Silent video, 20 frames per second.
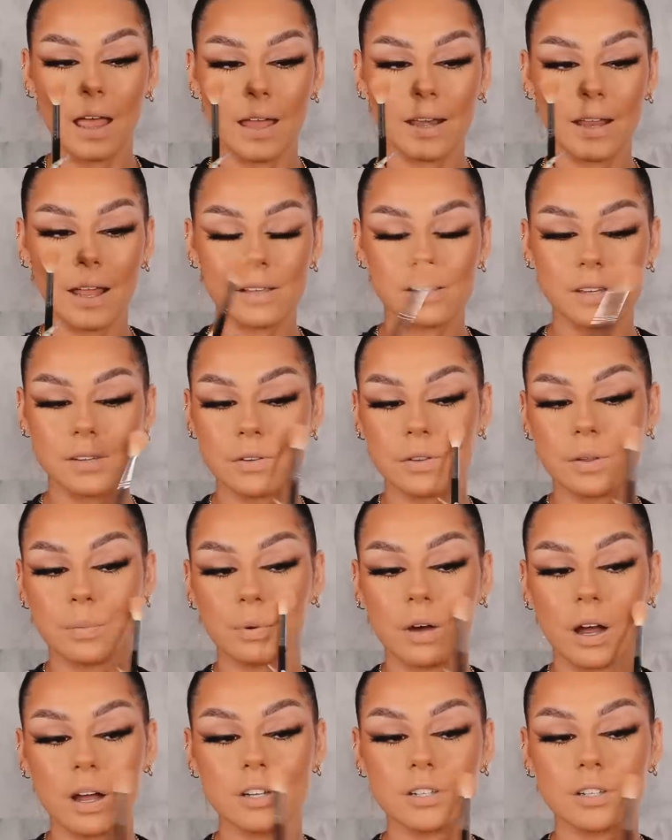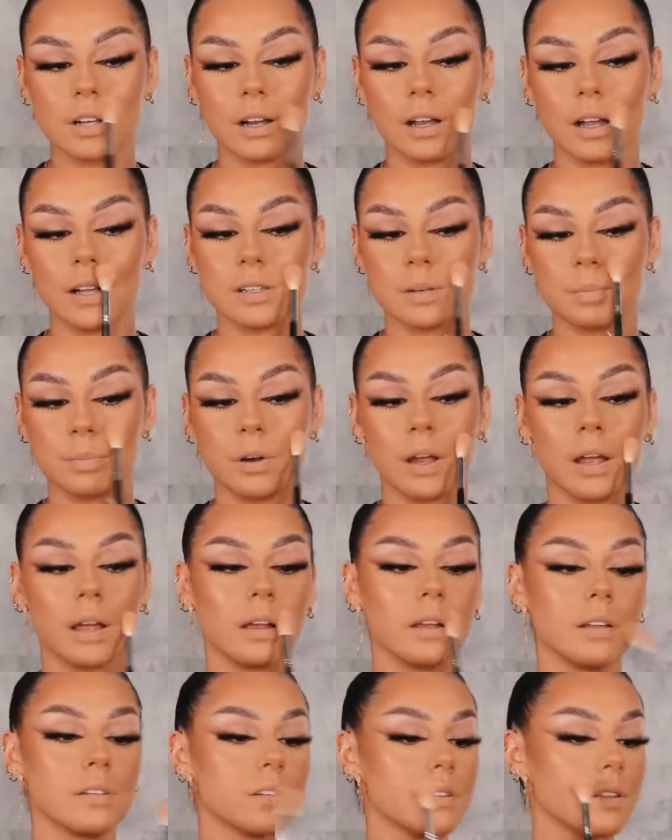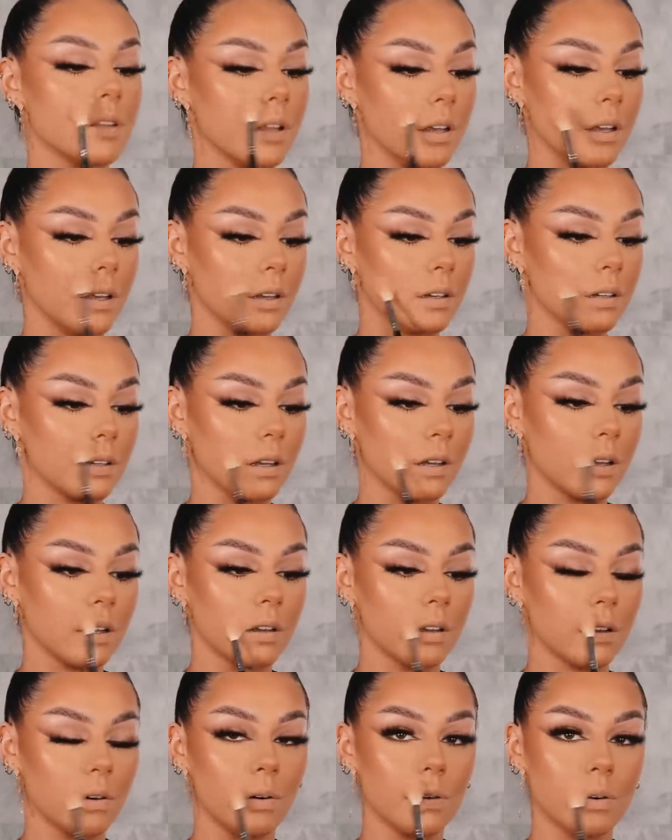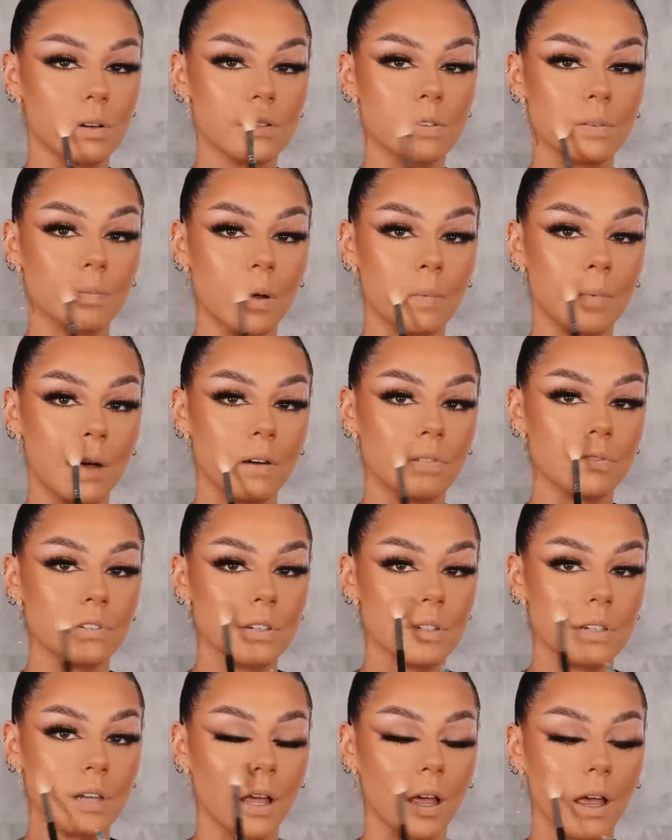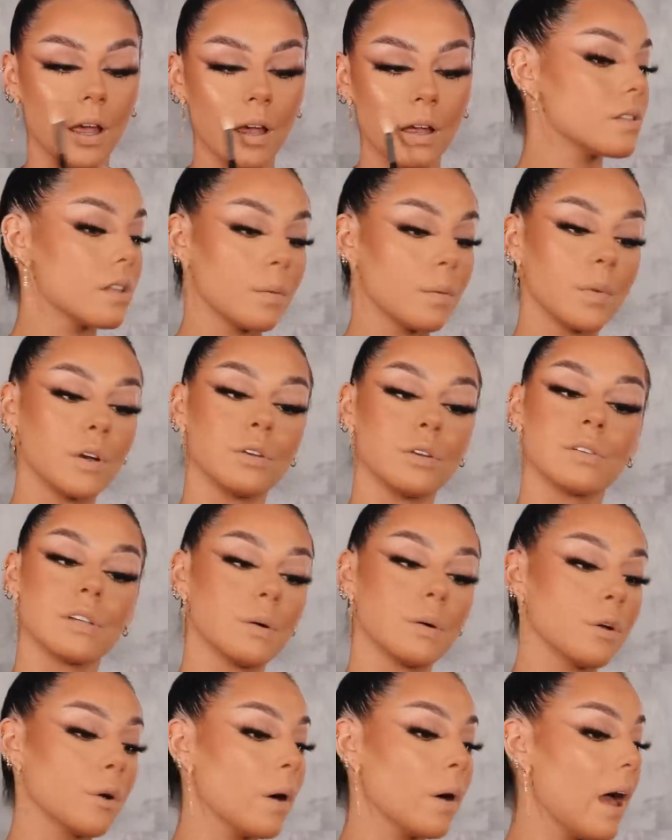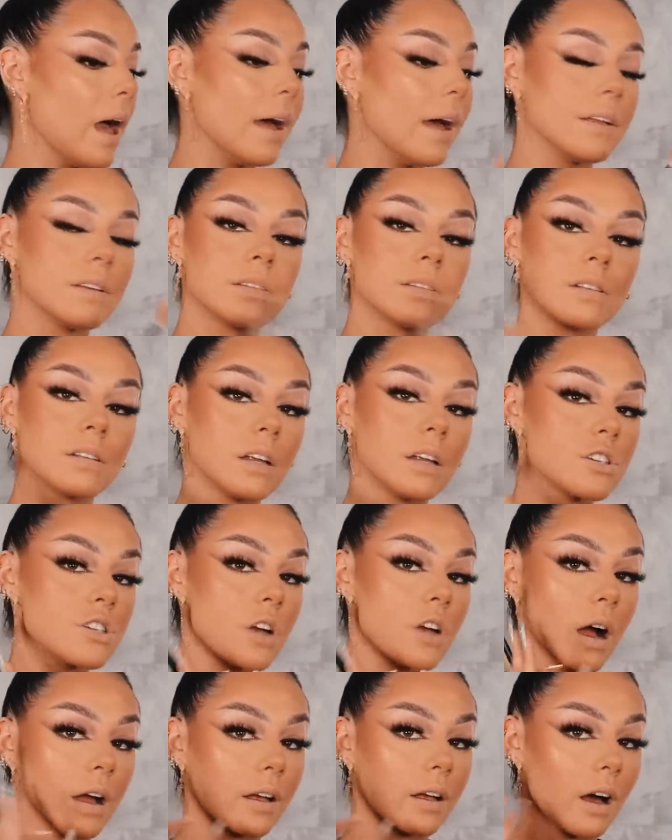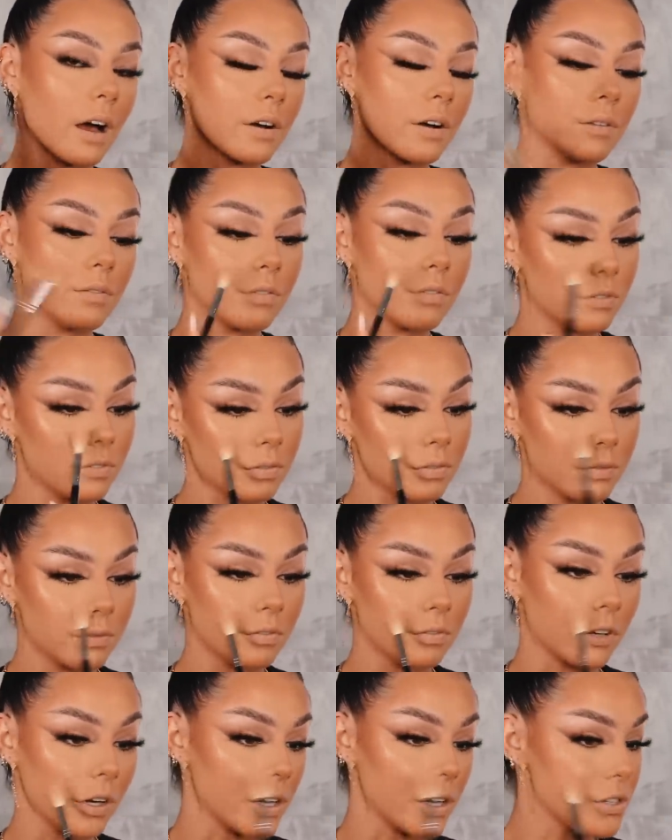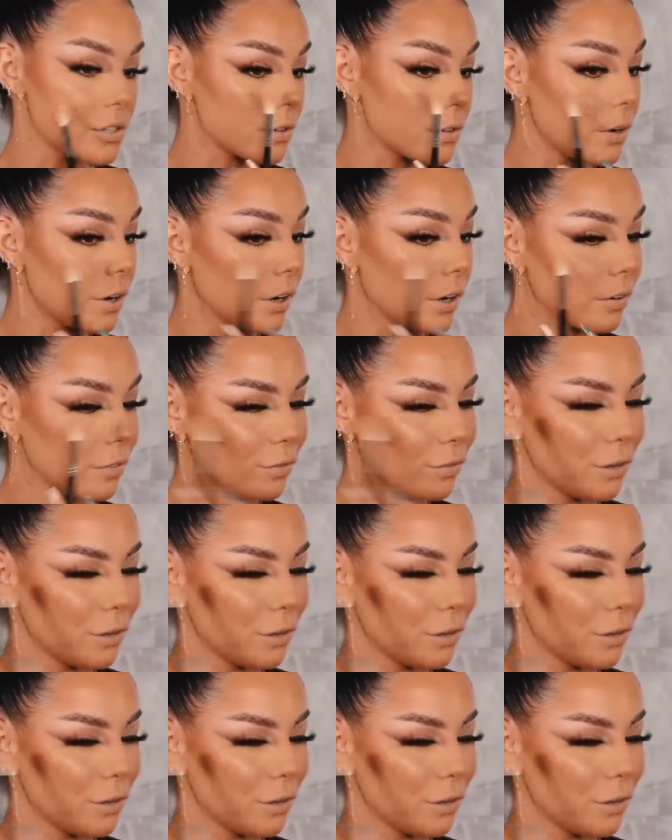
Any excess on the brush, I like to bring into the like corners of my mouth just here, so that when you tilt your head, the shine kind of follows through.